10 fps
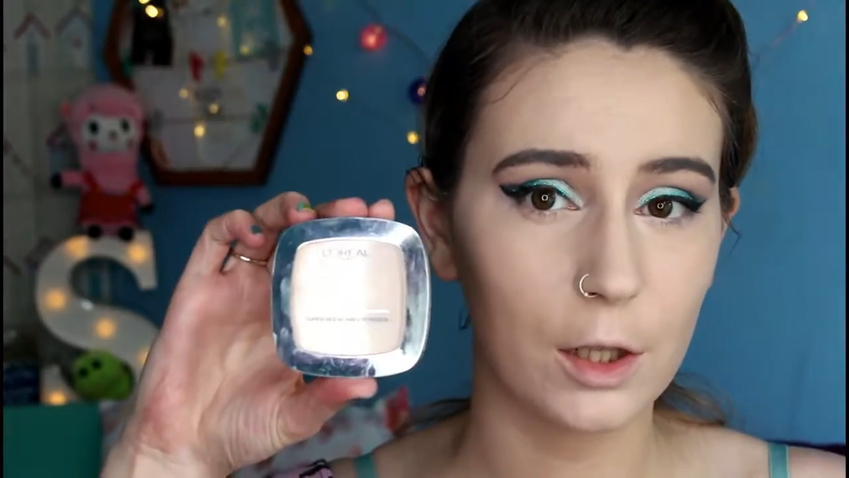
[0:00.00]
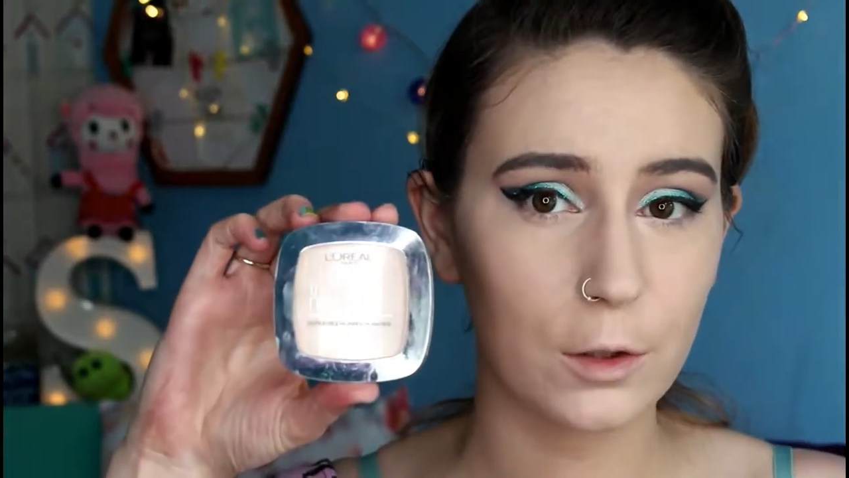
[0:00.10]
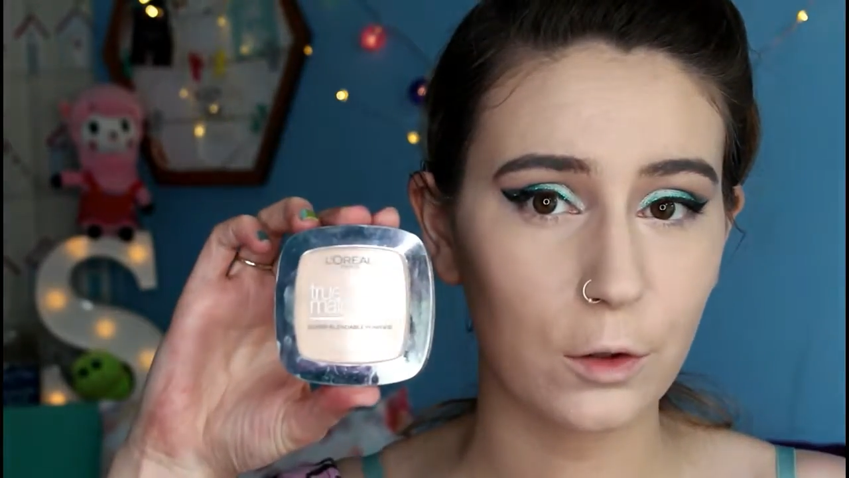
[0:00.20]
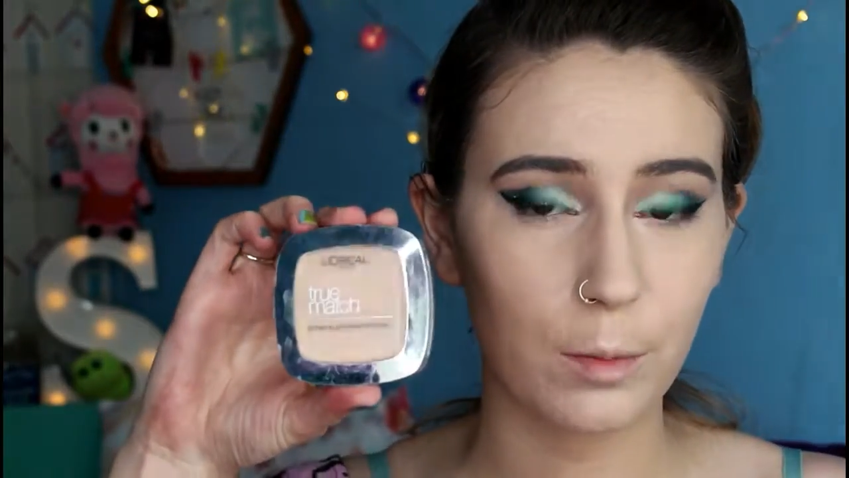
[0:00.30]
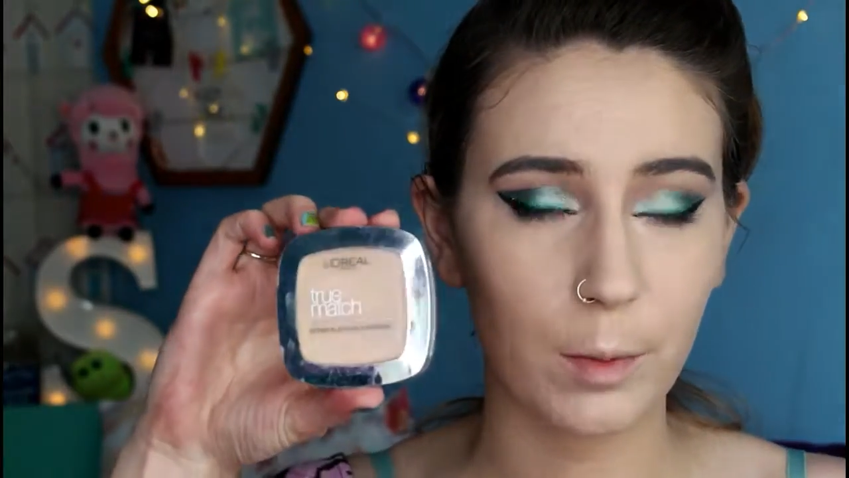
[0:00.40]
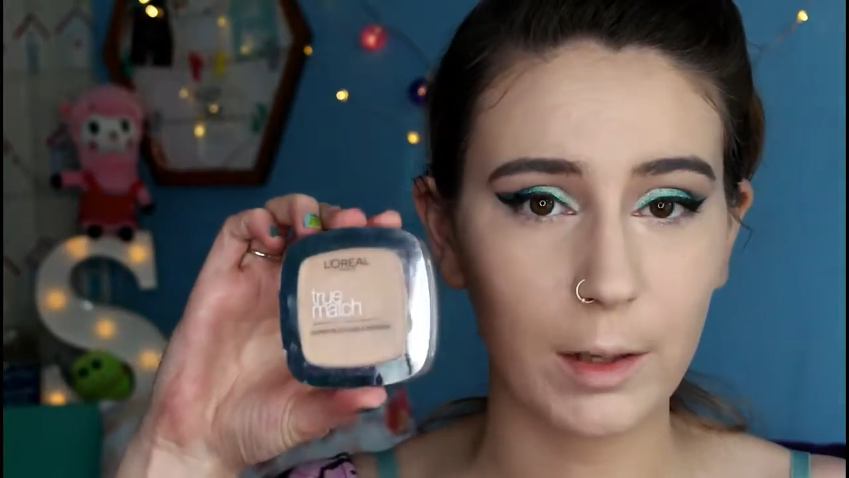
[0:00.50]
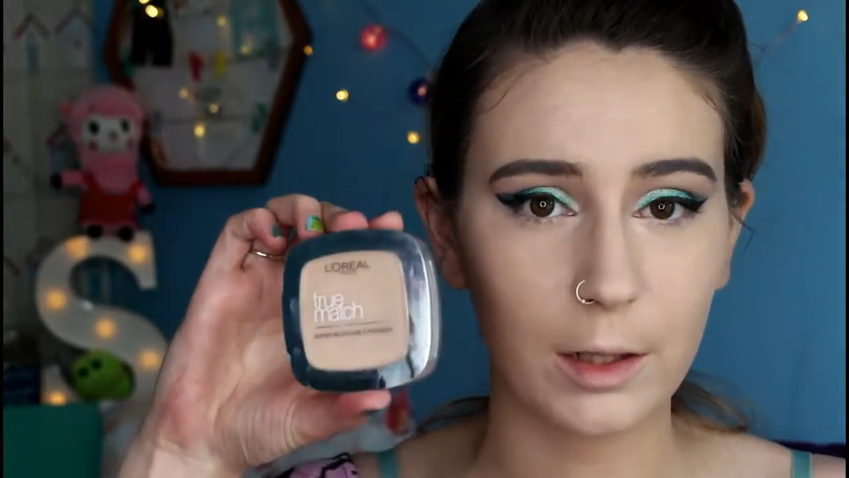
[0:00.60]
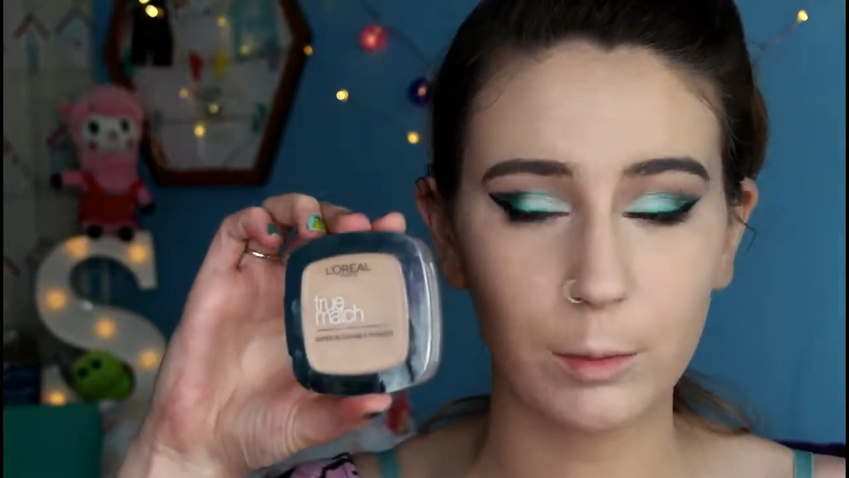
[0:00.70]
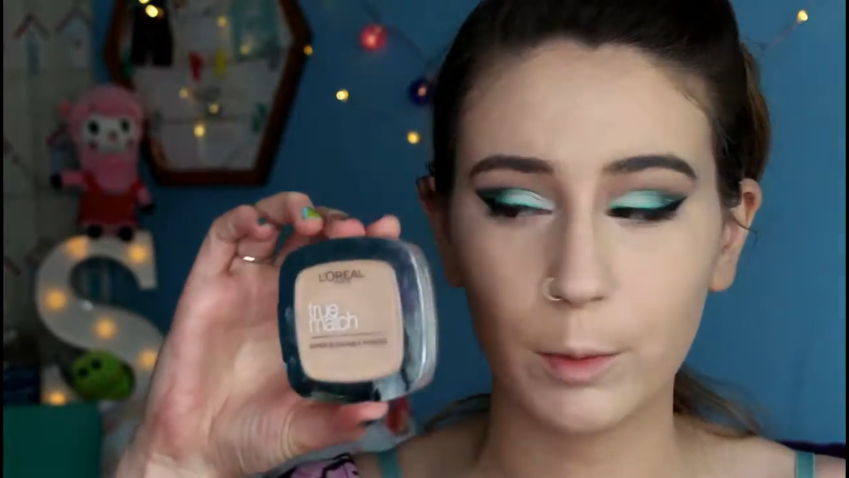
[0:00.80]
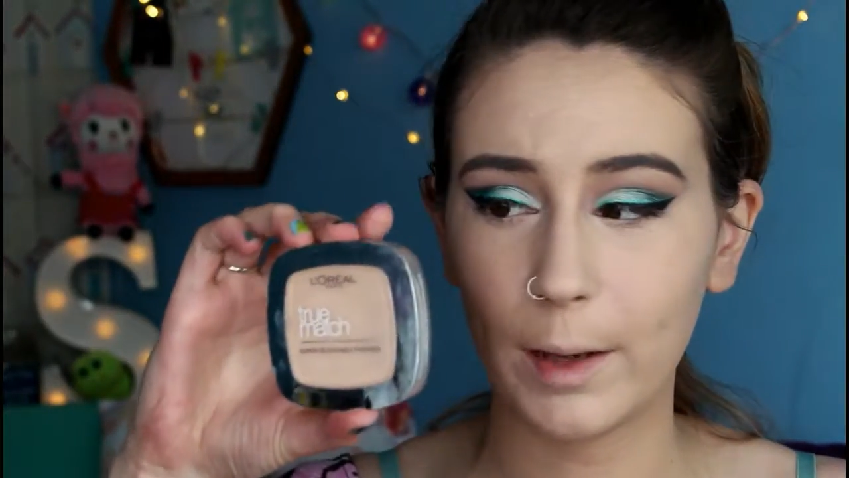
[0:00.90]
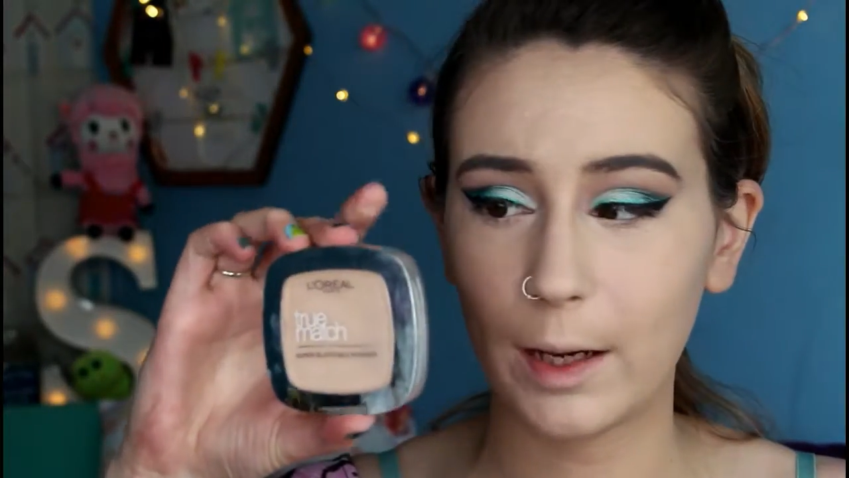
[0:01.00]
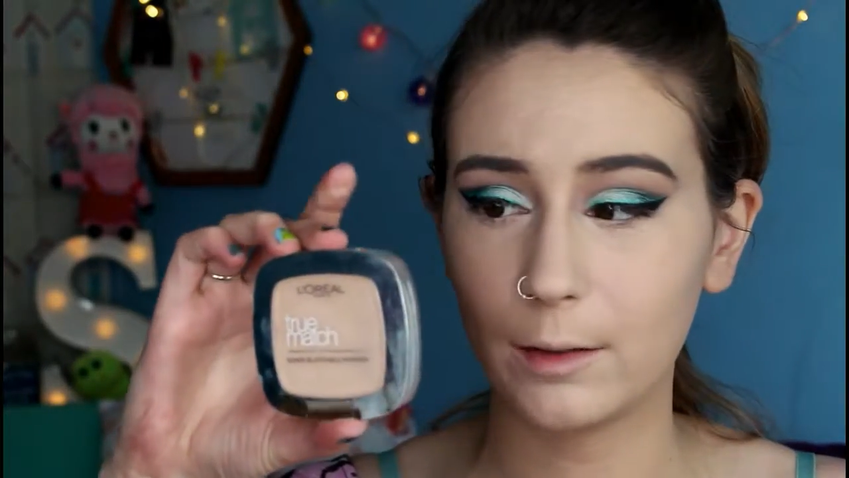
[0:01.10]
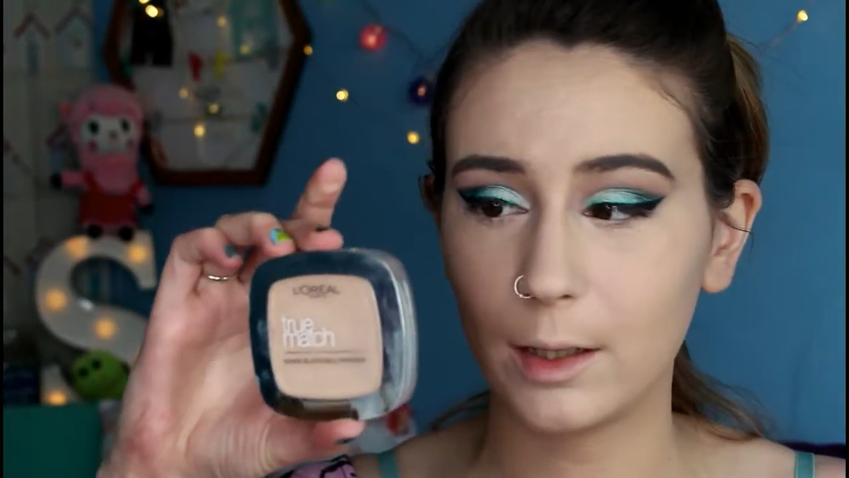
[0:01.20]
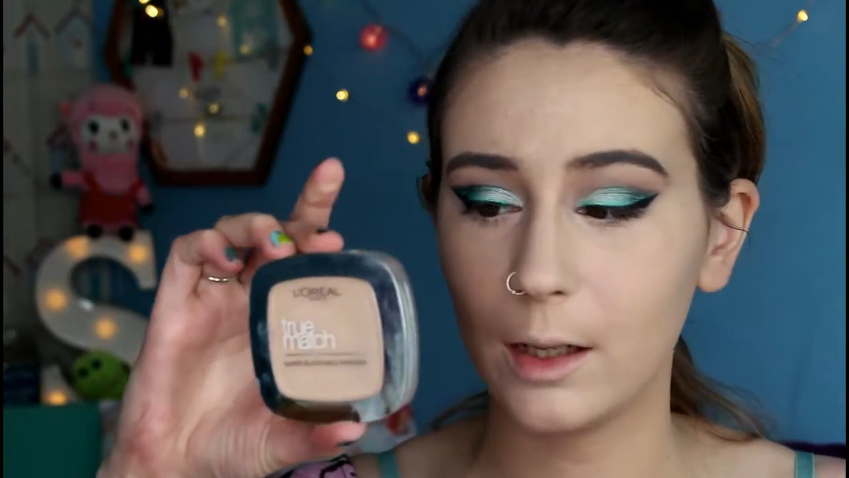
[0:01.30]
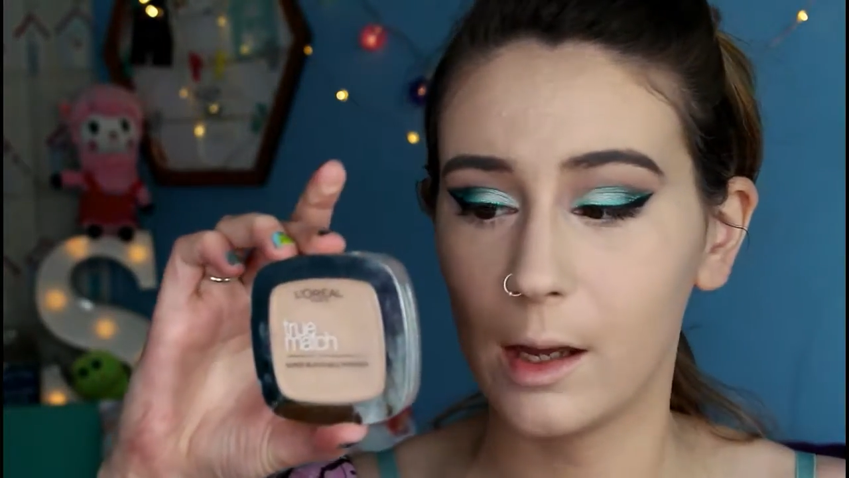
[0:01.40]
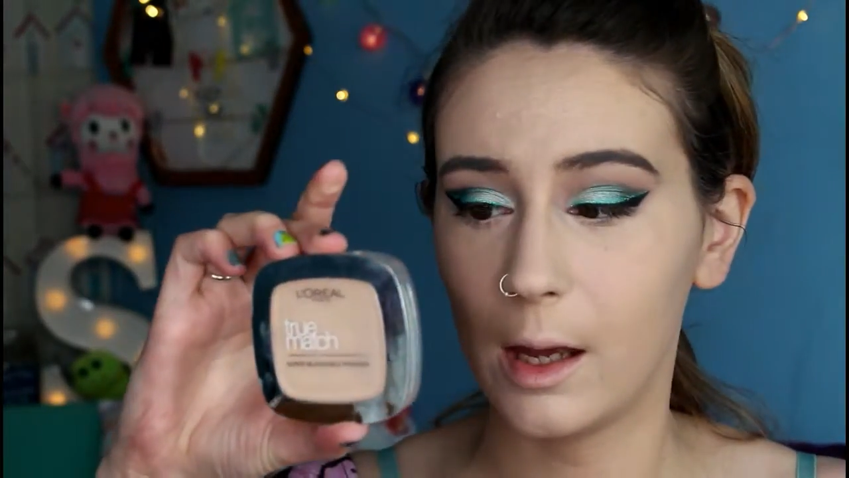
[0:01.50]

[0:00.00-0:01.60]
Super Blendable Powder.